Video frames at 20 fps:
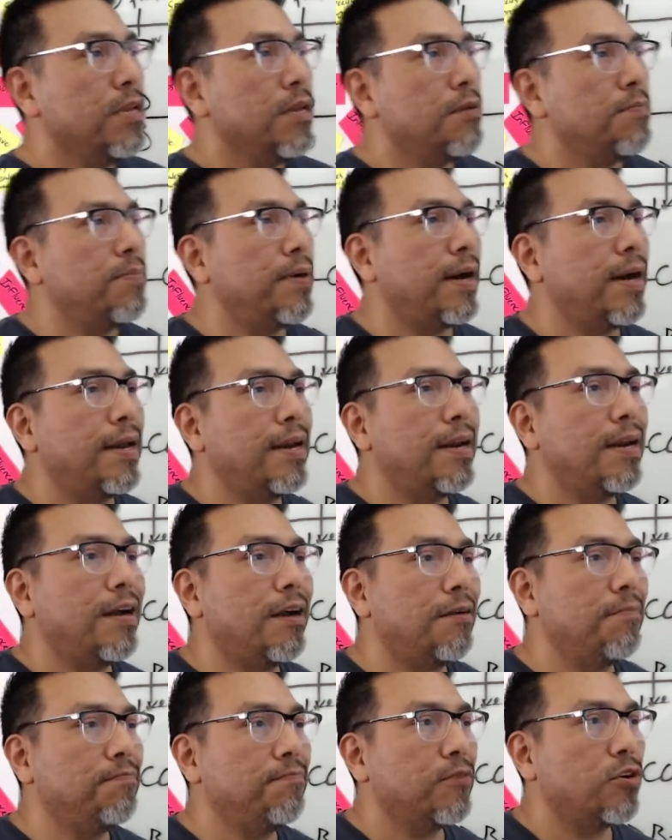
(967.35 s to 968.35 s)
But
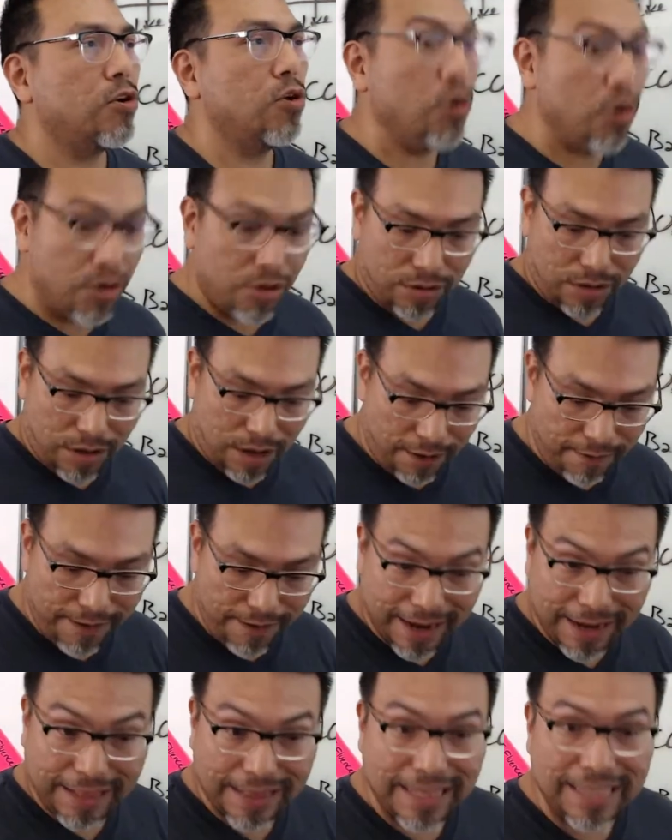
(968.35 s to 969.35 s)
um, cool. All
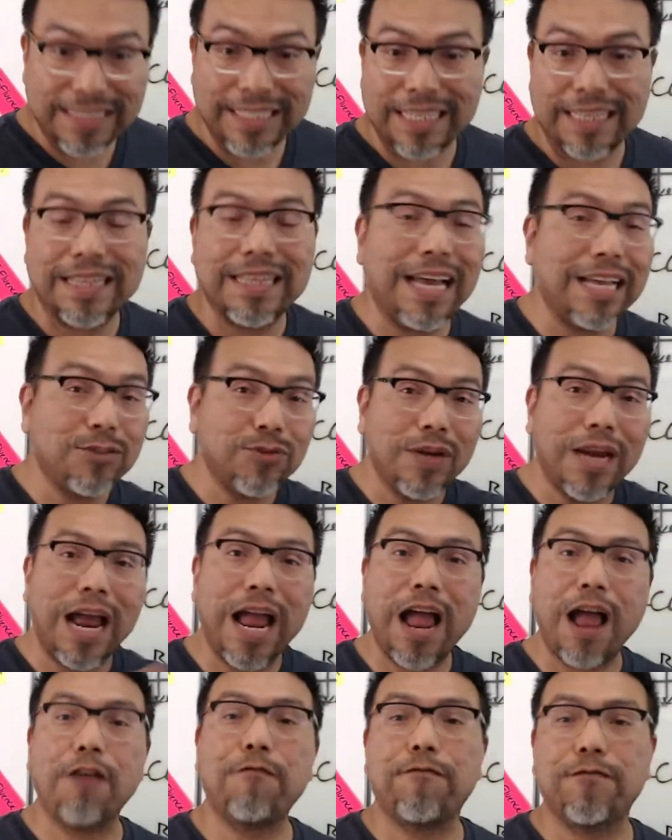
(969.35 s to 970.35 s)
right. Listen, that's what I
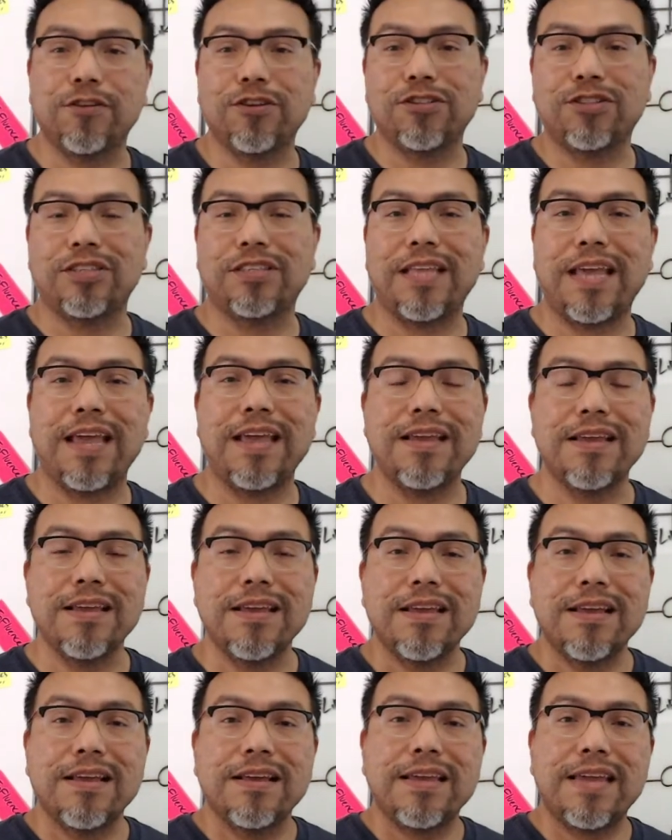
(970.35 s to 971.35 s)
have for you today.
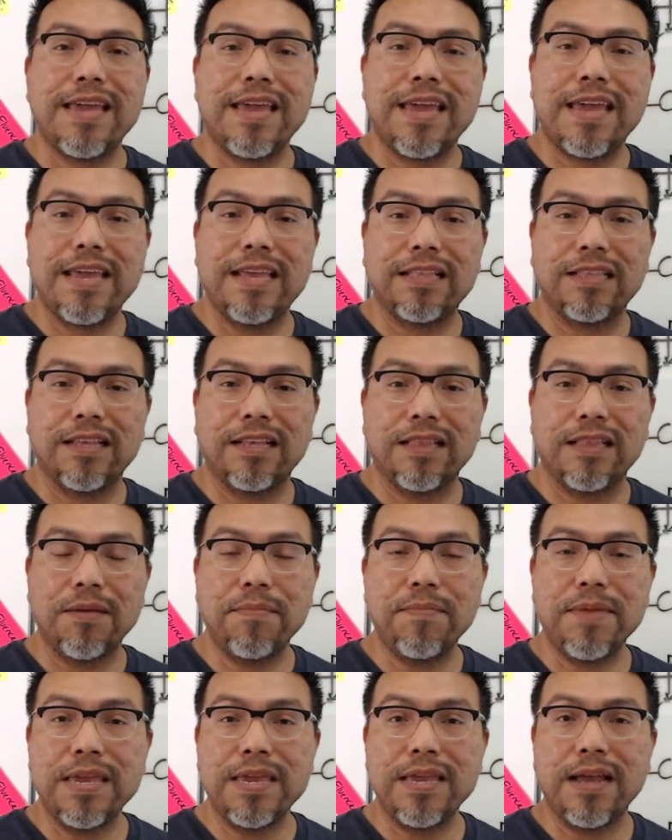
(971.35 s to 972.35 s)
And let
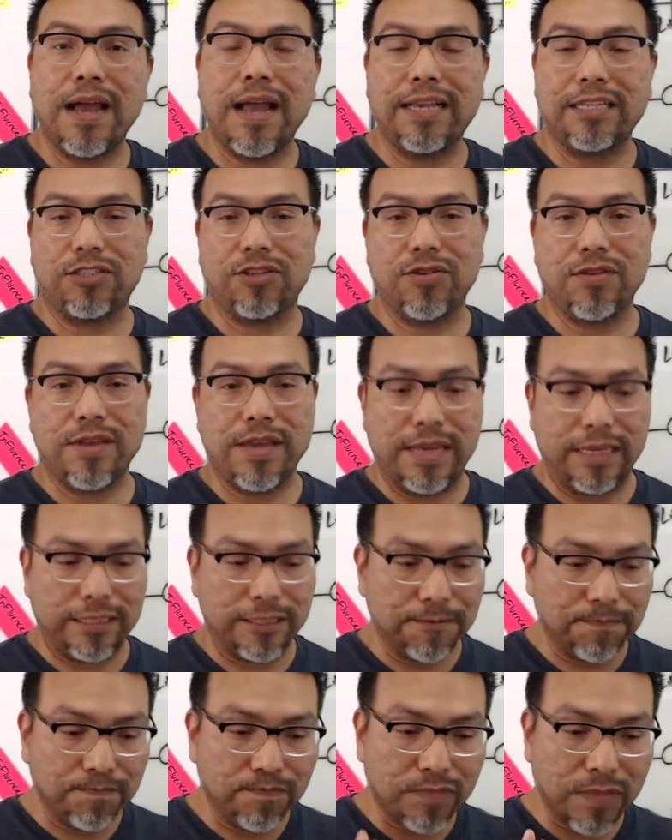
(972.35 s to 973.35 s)
me ask you
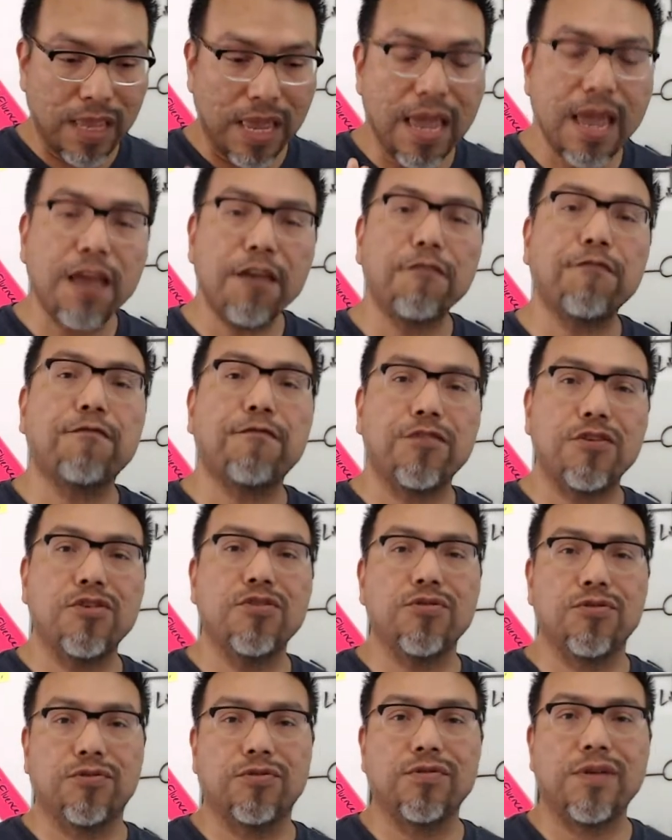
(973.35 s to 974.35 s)
this if
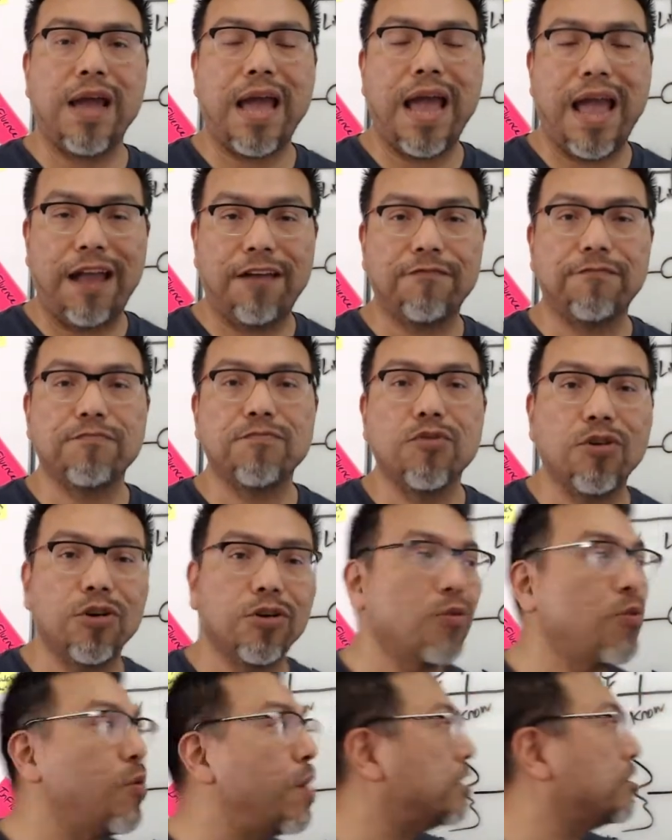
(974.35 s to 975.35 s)
you have more
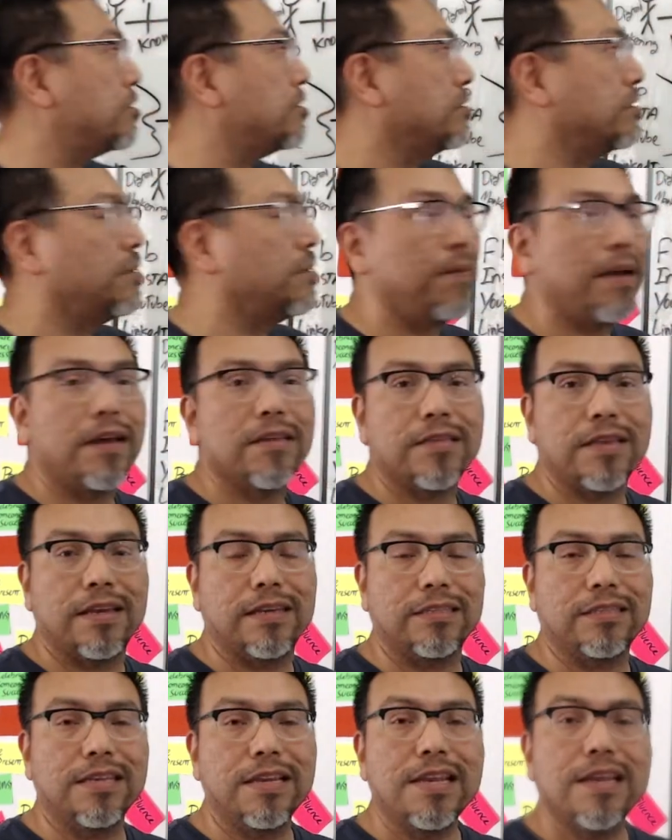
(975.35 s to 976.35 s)
questions about
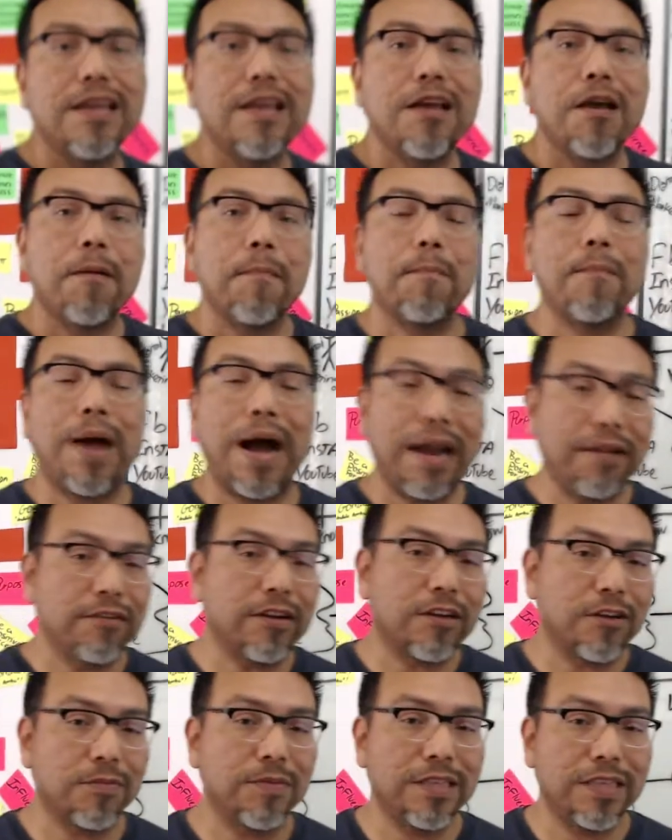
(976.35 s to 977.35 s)
this, my
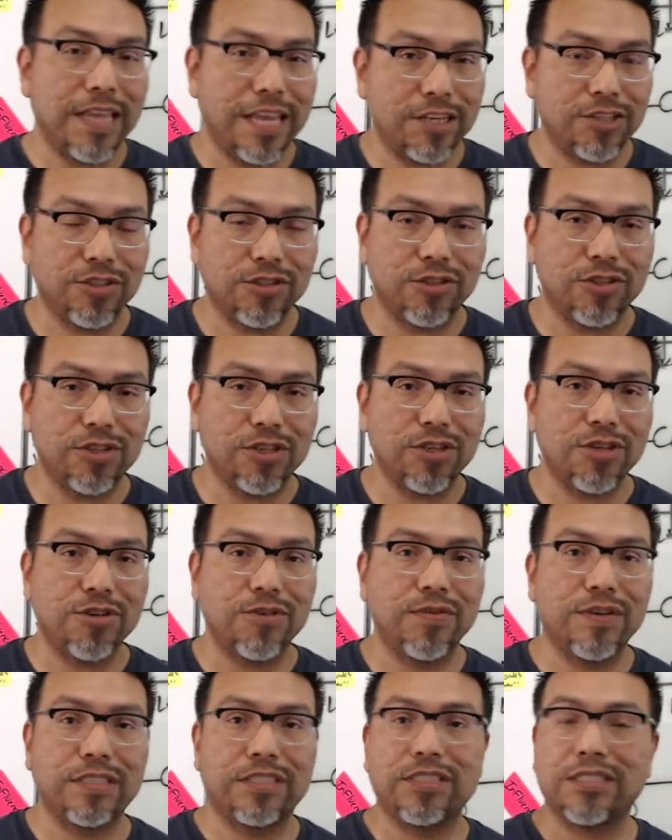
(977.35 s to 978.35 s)
recommendation to you
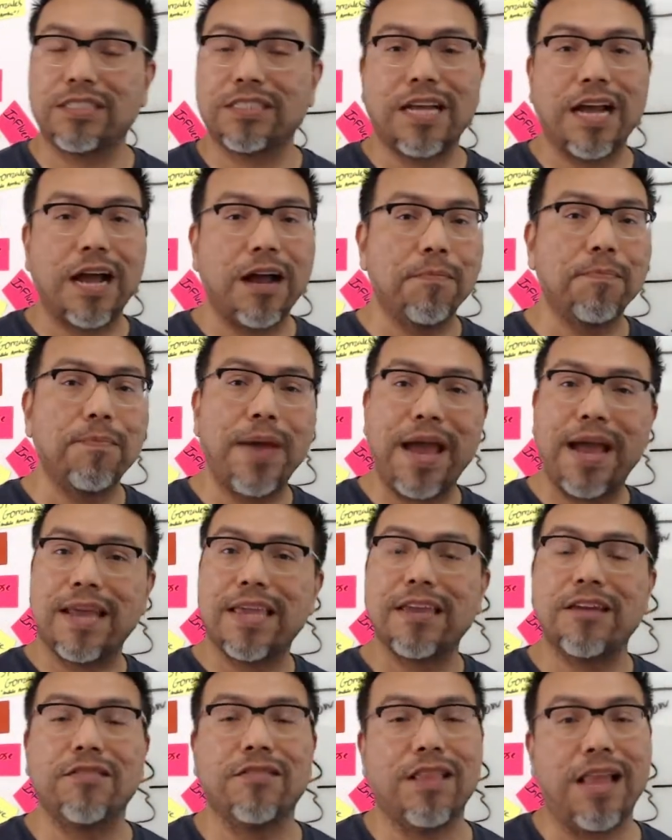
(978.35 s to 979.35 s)
is just come back
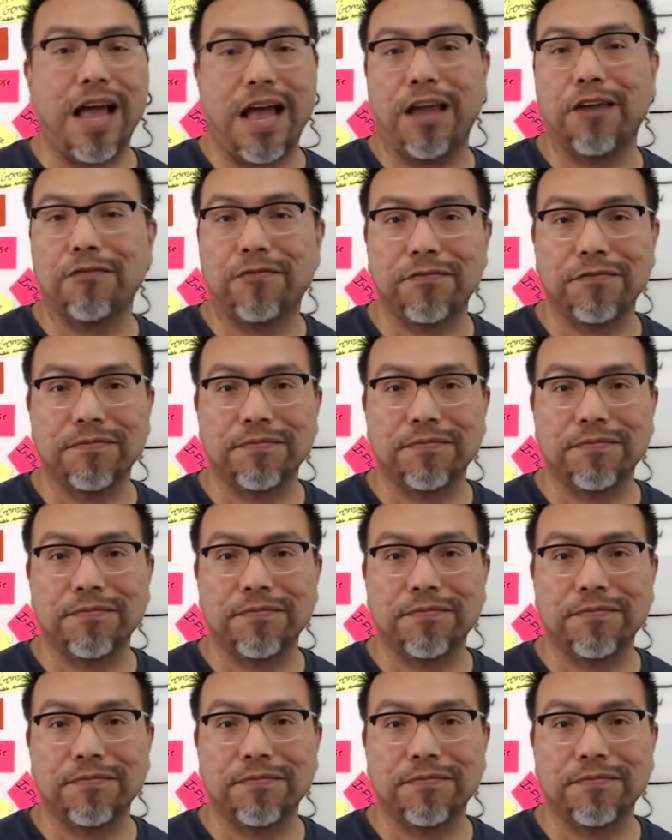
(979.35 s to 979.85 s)
here live.